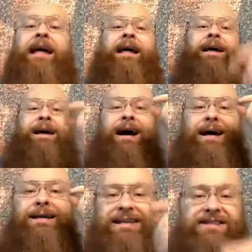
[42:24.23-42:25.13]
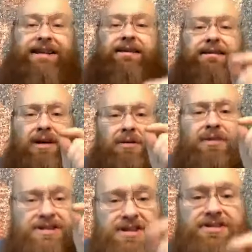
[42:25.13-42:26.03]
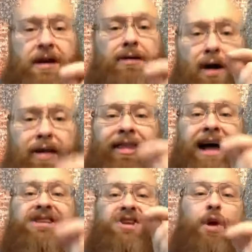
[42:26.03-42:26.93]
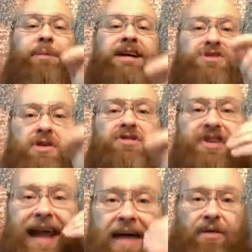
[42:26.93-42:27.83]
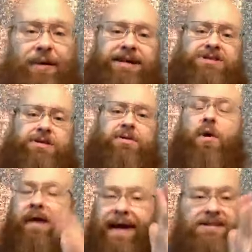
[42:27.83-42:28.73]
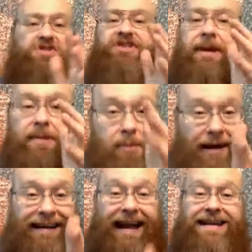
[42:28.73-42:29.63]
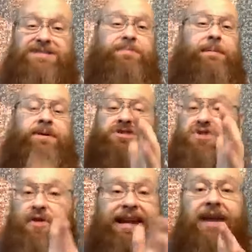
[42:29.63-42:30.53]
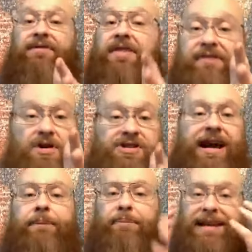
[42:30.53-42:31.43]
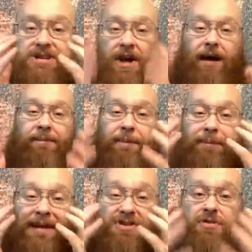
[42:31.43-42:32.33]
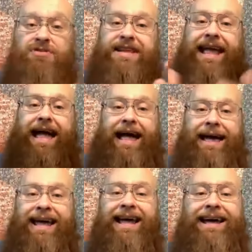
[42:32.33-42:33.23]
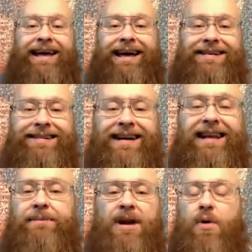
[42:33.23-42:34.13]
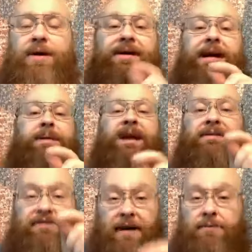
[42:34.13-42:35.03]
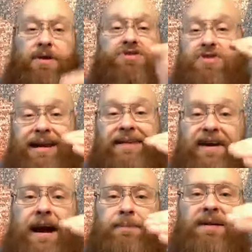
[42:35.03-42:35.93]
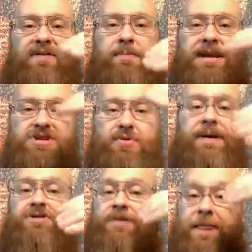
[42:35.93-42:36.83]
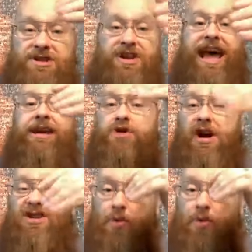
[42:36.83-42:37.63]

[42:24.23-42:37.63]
uh, listen, you know, this is our online Secret Place church gathering. So go ahead and share the broadcast. Maybe you're just tuning in for the first time. Please comment. Please do say hi and uh, let me know where you're coming in from. We should have a couple of administrators in the chat Joshua